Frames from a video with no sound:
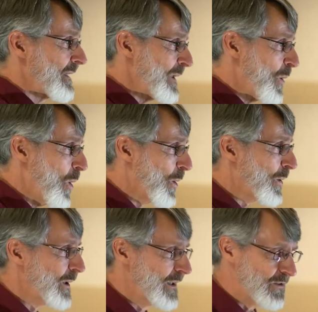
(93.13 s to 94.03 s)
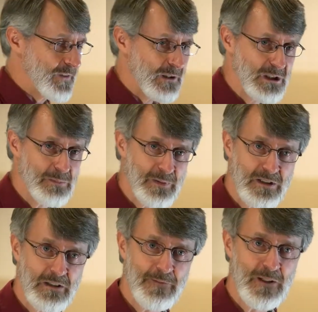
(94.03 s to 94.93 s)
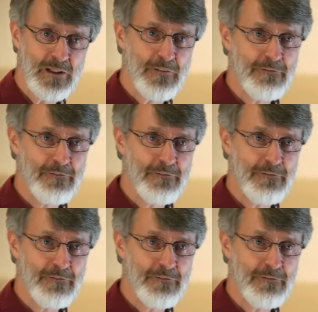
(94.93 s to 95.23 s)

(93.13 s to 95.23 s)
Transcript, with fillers: The order is very specific here.